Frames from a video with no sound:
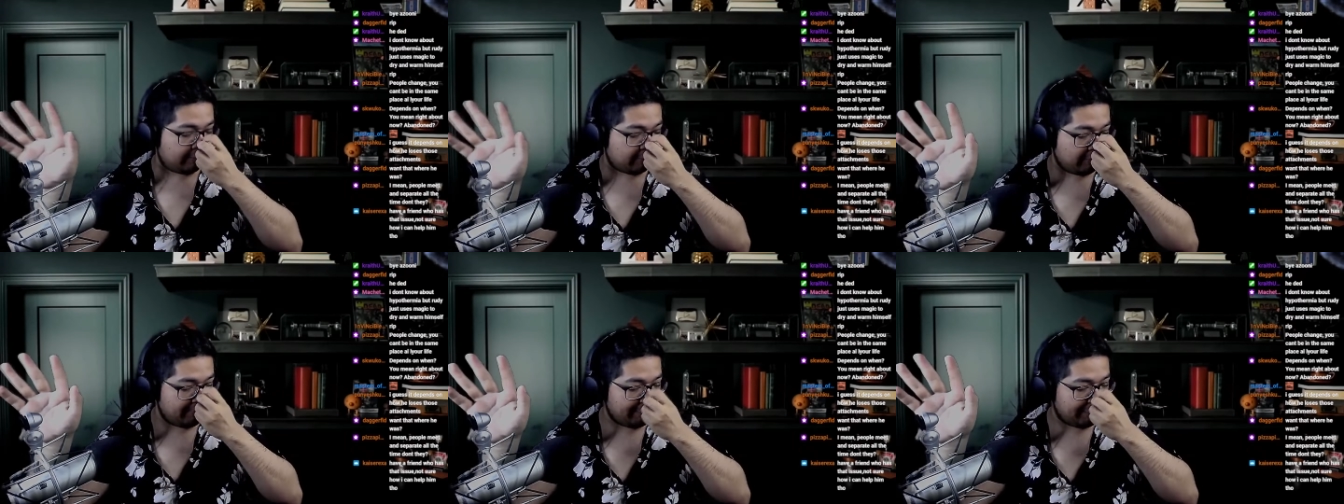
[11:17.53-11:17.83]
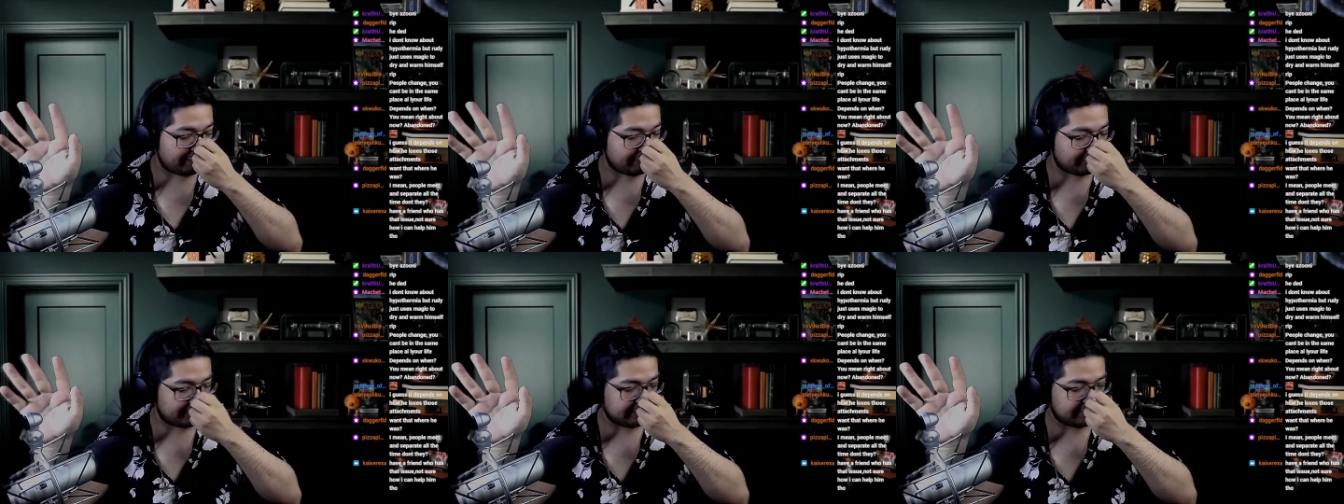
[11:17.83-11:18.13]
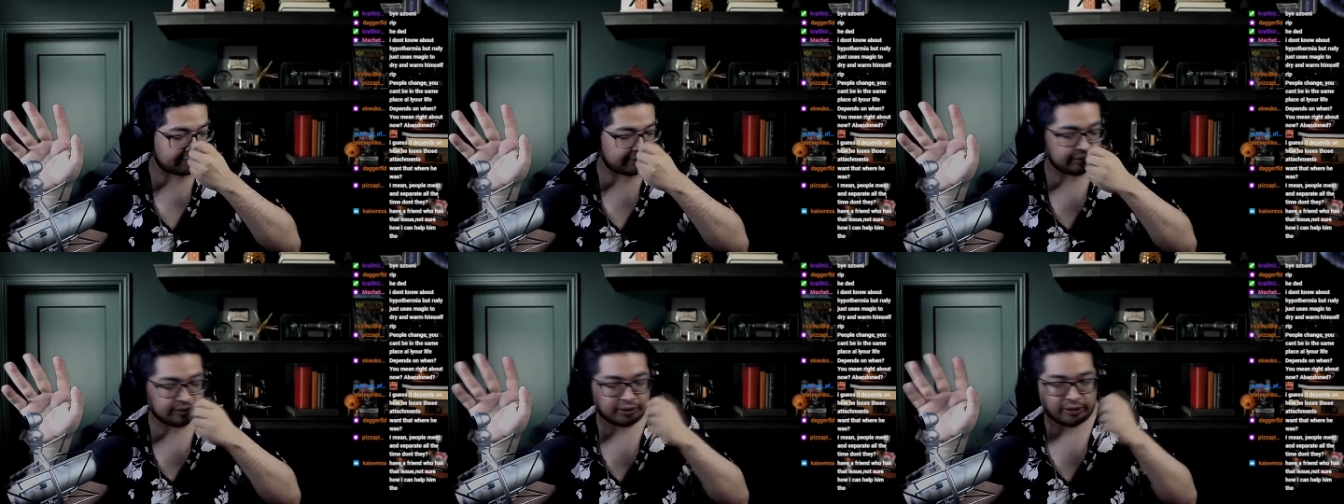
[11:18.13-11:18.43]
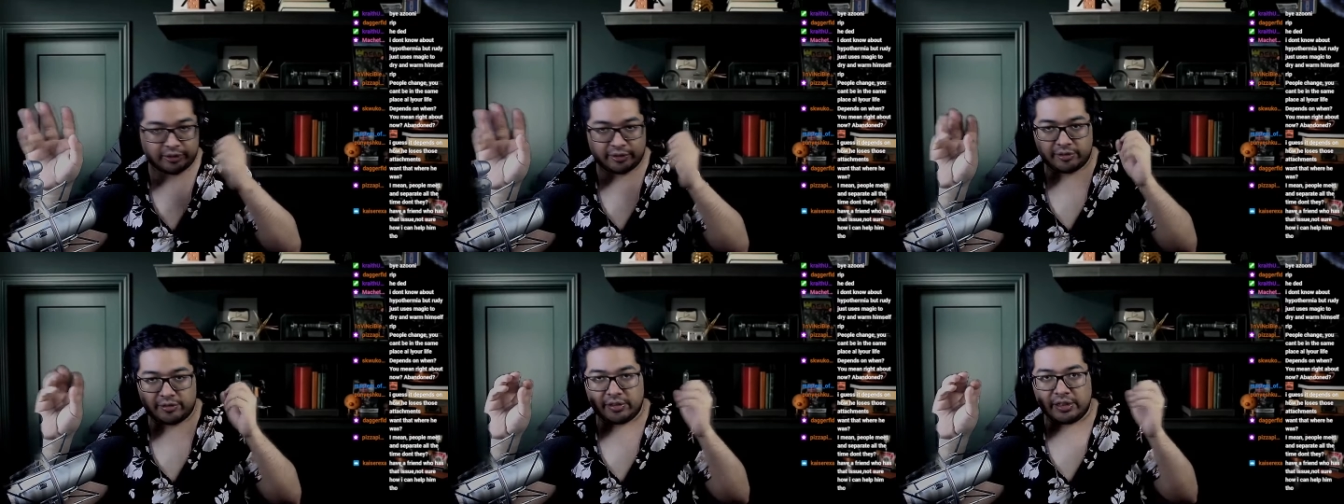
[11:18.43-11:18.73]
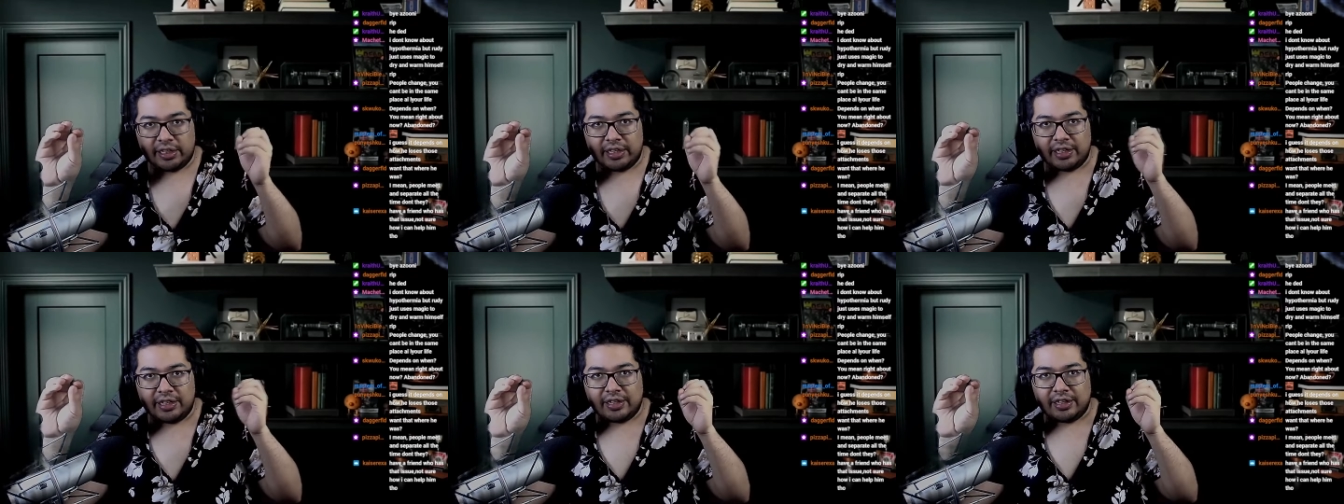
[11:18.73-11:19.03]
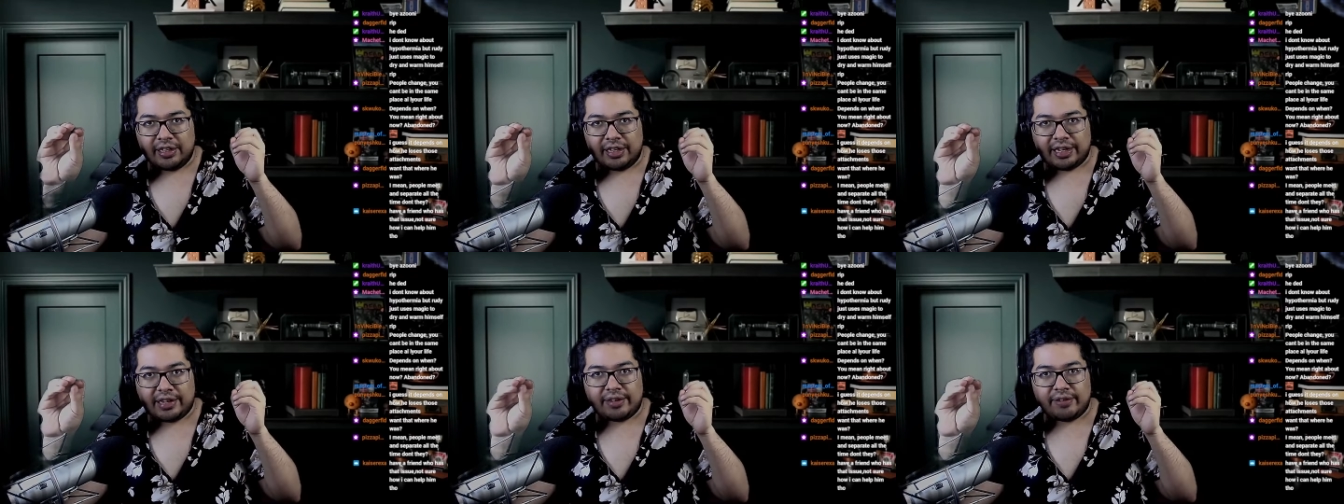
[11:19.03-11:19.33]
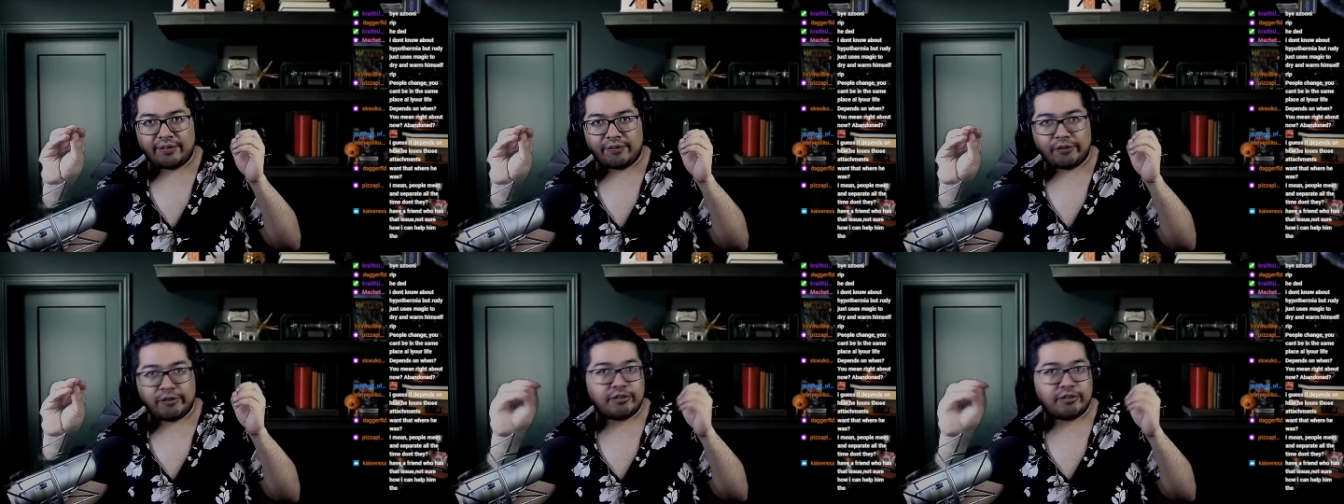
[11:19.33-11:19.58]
Why am I throwing this out there? Because, like,